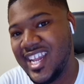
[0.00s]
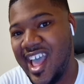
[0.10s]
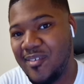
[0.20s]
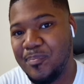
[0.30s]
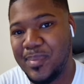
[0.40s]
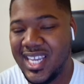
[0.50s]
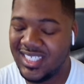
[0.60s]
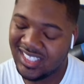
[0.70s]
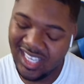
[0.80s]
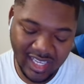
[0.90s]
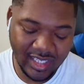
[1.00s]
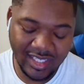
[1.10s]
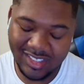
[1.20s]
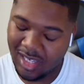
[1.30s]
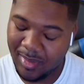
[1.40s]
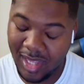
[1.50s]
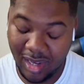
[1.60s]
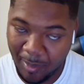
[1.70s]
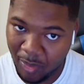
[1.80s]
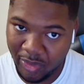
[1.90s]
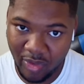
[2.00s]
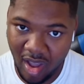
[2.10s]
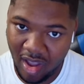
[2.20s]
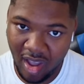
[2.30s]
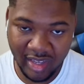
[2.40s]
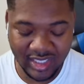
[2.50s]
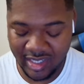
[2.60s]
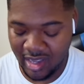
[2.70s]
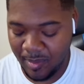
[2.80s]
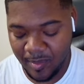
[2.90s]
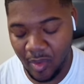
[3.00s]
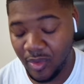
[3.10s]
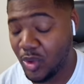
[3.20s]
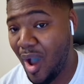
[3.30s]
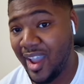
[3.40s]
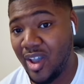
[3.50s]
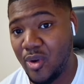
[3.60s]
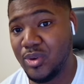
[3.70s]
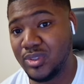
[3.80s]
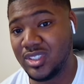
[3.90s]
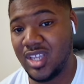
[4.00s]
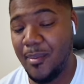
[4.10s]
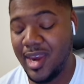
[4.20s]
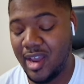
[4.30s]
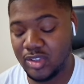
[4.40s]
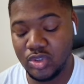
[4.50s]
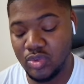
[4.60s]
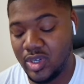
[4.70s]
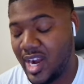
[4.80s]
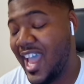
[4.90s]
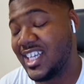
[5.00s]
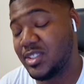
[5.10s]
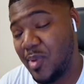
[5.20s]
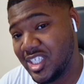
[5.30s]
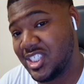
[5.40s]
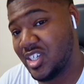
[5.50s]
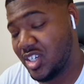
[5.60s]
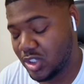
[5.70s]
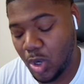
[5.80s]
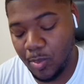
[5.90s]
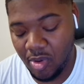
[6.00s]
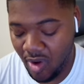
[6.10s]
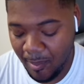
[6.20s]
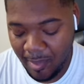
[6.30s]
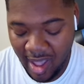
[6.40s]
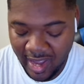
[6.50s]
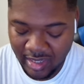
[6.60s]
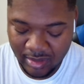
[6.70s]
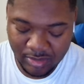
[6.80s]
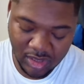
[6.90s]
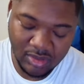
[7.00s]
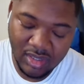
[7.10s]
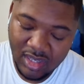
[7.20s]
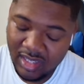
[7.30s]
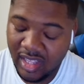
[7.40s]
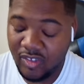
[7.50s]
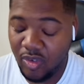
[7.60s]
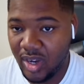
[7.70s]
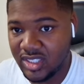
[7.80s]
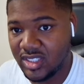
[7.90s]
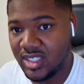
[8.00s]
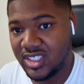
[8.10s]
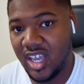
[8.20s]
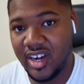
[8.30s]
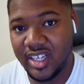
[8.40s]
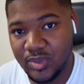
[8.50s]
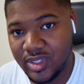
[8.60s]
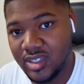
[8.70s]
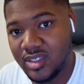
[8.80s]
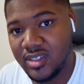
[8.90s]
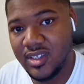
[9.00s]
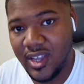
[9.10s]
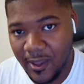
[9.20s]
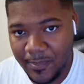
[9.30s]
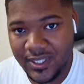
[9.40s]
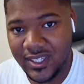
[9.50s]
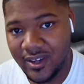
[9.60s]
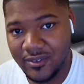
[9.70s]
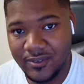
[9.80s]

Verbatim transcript: down Beast. There's gonna be a lot more Dokkan content coming, bro. UI Goku's coming out soon, and I expect Jiren and Topo right behind them. So thanks for watching. See you on the next one, and peace out.